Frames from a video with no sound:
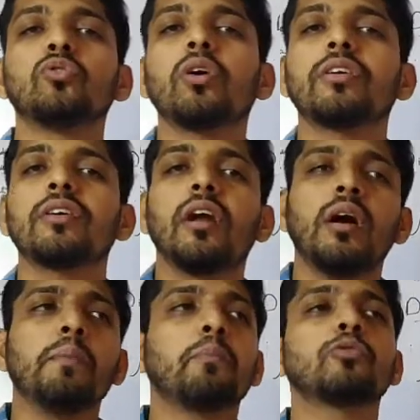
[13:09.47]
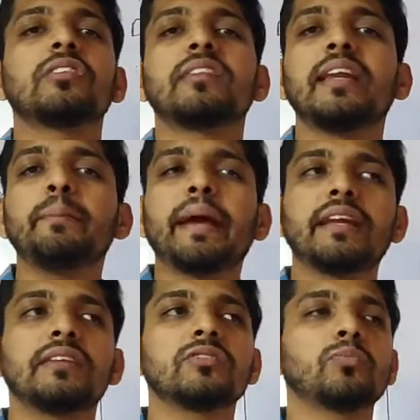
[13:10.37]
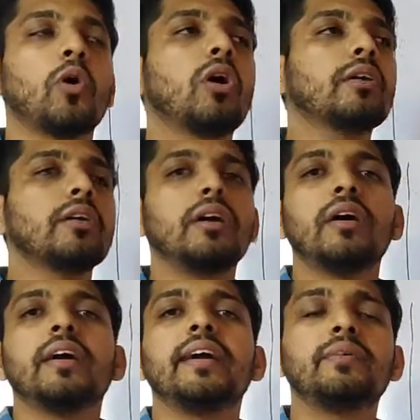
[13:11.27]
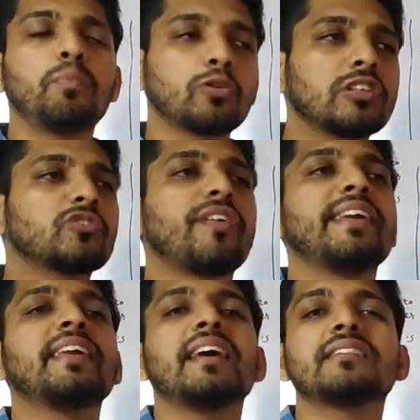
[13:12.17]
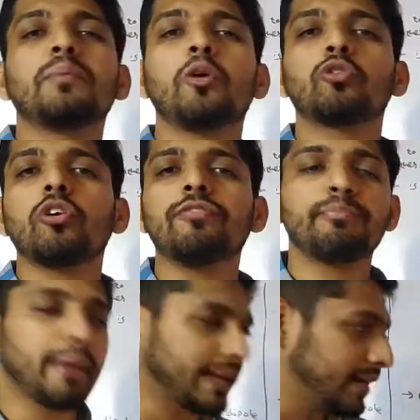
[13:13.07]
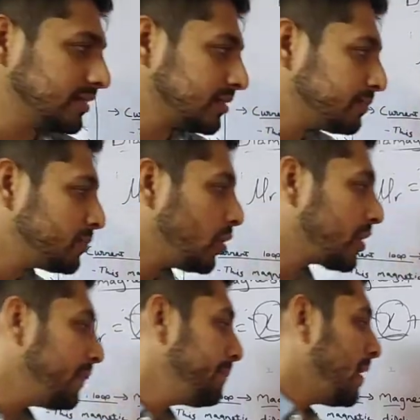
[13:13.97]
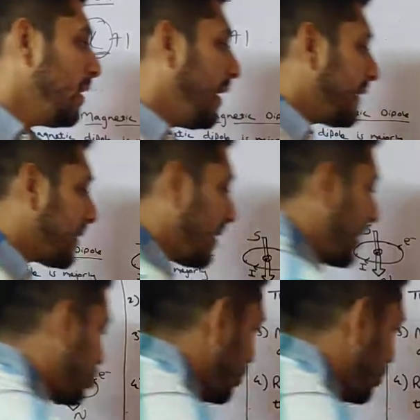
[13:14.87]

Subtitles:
not possess any magnetism or it possesses very less amount of magnetism. Okay. And the last